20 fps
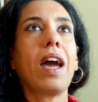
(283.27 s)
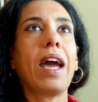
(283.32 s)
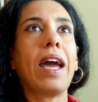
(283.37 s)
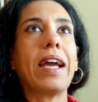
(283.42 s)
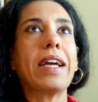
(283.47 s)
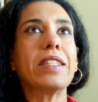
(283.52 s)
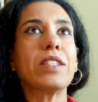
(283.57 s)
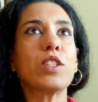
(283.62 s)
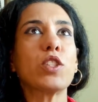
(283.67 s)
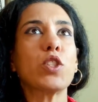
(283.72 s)

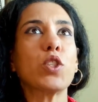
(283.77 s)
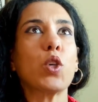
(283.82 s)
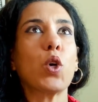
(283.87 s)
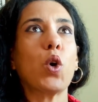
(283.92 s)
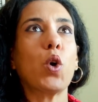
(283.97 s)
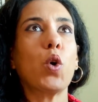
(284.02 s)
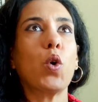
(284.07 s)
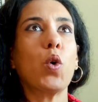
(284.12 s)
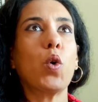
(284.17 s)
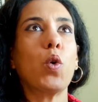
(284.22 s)
And
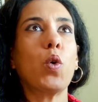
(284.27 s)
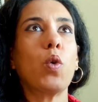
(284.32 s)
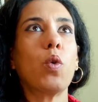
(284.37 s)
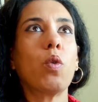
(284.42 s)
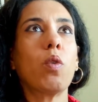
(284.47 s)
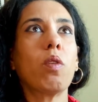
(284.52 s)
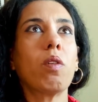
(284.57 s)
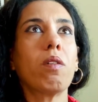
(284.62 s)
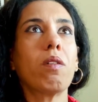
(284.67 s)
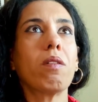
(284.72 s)

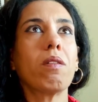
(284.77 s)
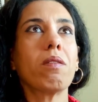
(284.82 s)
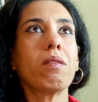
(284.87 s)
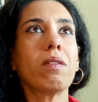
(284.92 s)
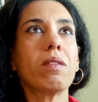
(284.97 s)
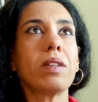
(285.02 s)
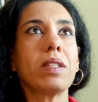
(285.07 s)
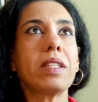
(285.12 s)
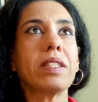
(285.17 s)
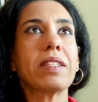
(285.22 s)
so
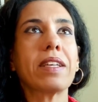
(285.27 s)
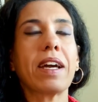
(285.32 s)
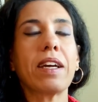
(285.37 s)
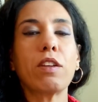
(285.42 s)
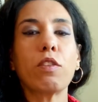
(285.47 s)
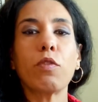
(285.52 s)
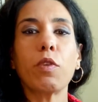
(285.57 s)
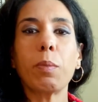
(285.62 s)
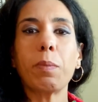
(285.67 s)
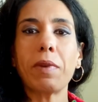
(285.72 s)
he's kind
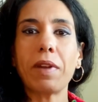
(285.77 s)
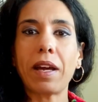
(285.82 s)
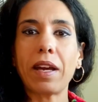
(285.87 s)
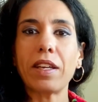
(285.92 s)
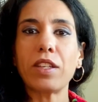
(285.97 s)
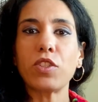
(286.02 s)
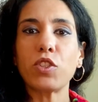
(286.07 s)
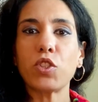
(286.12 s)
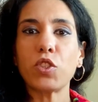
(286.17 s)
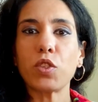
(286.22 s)
of
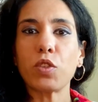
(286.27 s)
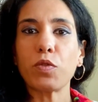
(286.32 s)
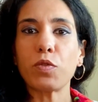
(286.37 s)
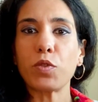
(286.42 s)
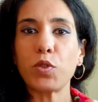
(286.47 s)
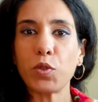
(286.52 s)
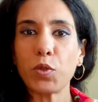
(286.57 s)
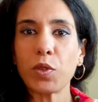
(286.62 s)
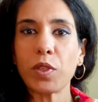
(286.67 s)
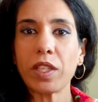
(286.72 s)
obliged of
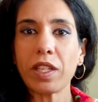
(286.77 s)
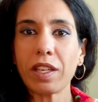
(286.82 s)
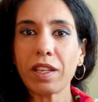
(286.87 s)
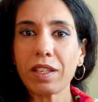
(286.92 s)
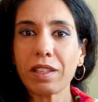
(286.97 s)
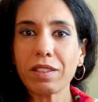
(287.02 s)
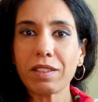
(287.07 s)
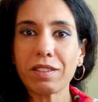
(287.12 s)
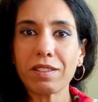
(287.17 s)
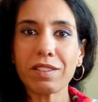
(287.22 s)
doing
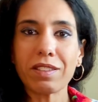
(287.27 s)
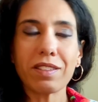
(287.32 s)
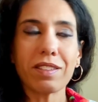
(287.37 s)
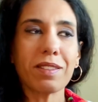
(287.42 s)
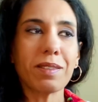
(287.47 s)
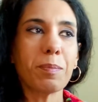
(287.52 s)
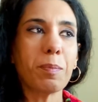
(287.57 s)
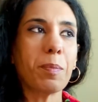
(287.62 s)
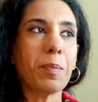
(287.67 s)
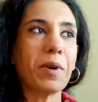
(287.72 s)
it,
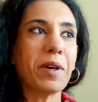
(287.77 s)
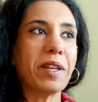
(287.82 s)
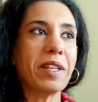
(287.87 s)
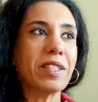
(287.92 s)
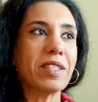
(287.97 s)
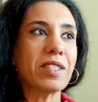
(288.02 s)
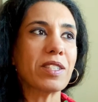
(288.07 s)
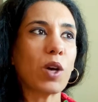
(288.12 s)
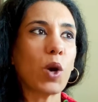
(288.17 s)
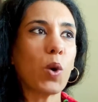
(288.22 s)
but
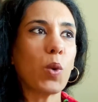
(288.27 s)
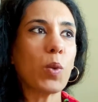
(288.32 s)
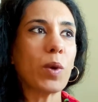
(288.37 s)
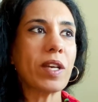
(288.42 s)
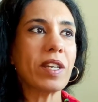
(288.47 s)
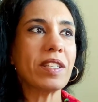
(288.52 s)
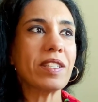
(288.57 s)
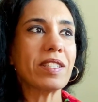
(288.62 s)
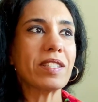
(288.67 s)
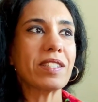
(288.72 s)
it's
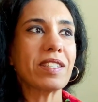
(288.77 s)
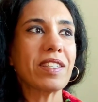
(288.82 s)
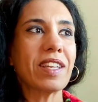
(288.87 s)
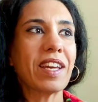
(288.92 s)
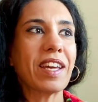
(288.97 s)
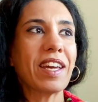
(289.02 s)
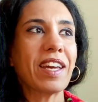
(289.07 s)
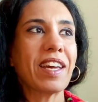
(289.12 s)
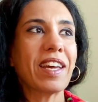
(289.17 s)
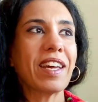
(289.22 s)
always
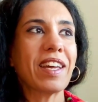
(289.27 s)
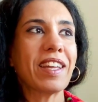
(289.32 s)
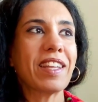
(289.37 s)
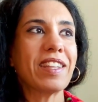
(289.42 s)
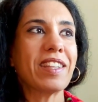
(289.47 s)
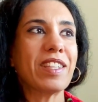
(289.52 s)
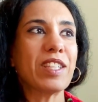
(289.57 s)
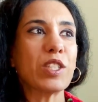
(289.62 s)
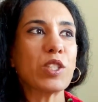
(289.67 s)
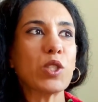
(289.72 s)

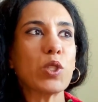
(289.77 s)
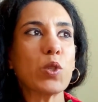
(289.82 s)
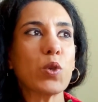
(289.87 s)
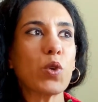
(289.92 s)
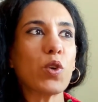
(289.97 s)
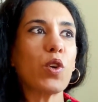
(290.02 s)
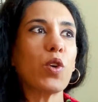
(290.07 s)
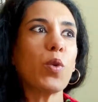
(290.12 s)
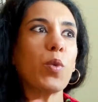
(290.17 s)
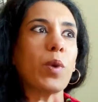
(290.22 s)
this
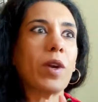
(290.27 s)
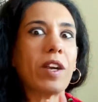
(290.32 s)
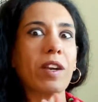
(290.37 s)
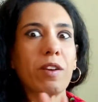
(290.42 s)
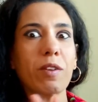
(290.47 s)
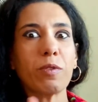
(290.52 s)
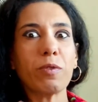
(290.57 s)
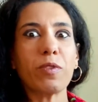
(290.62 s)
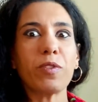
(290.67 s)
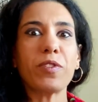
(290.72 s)
lure
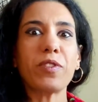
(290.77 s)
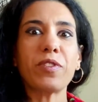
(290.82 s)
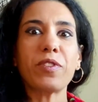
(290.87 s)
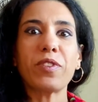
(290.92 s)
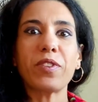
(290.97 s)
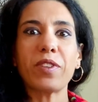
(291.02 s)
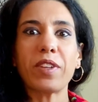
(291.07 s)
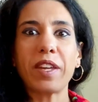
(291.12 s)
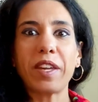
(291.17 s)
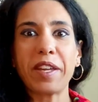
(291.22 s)
around,
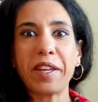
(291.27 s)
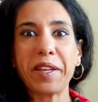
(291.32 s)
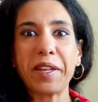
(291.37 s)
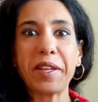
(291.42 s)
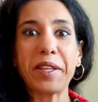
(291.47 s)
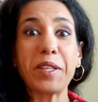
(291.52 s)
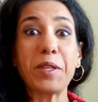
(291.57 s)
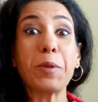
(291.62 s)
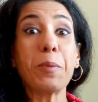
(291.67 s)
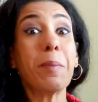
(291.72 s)

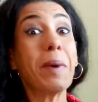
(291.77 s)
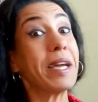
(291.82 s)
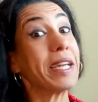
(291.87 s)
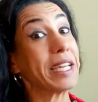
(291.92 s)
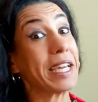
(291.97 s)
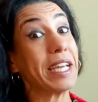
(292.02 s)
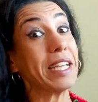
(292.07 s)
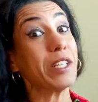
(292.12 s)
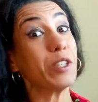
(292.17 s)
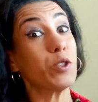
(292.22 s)
you might
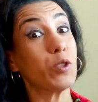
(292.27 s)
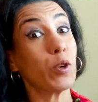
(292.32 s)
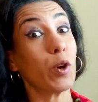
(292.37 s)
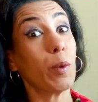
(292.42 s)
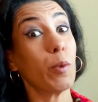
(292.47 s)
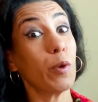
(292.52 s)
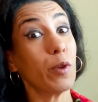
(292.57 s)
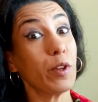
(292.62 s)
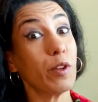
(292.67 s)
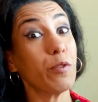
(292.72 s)
get in
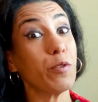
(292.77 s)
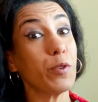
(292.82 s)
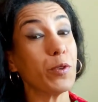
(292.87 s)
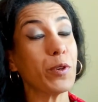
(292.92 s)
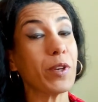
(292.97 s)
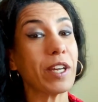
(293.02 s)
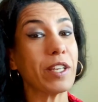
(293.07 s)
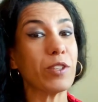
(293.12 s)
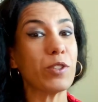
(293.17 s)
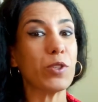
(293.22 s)
trouble if you
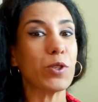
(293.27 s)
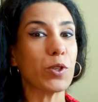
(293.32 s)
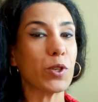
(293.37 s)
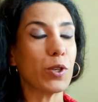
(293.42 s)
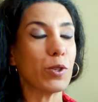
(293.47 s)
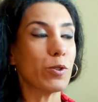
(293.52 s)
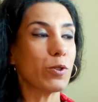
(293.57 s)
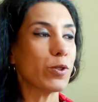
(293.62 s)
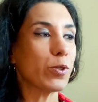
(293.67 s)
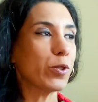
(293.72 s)
get too
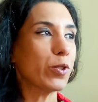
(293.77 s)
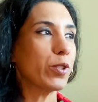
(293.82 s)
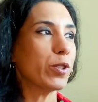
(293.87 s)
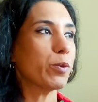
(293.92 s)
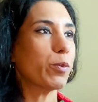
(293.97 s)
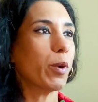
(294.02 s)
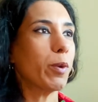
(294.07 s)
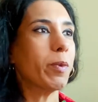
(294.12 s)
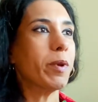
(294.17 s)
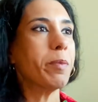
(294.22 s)
close to this
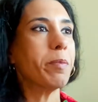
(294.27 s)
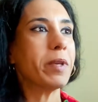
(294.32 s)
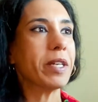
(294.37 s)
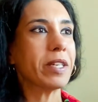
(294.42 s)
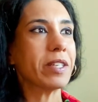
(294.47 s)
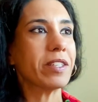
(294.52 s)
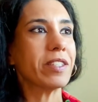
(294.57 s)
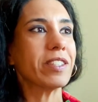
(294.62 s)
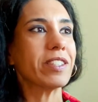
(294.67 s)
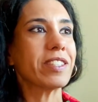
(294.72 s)
woman
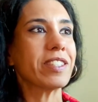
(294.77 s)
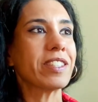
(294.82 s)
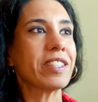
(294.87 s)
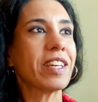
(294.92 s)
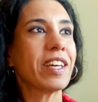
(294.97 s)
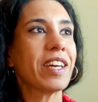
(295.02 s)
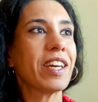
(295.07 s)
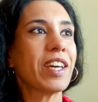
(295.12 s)
because